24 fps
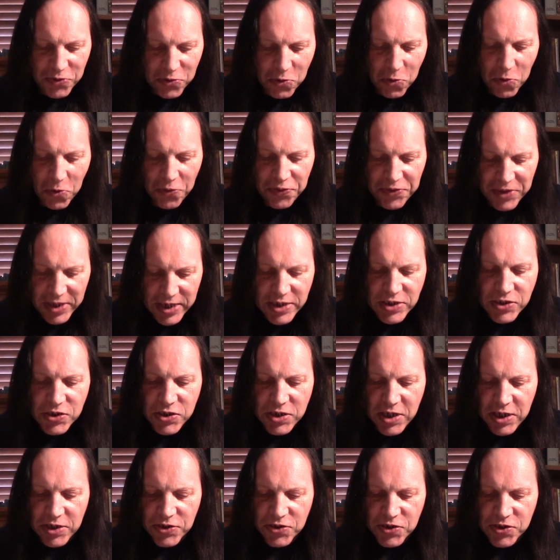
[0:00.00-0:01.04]
north,
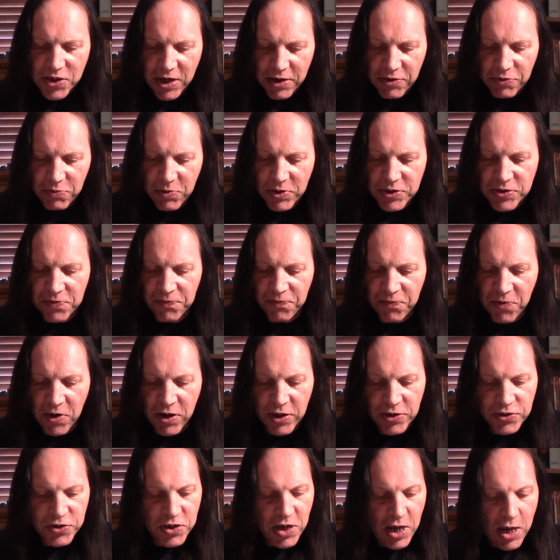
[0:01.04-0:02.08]
east and southwest of
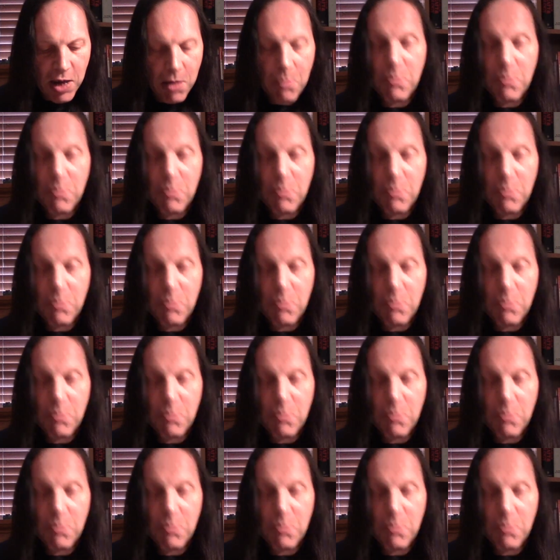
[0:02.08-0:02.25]
France,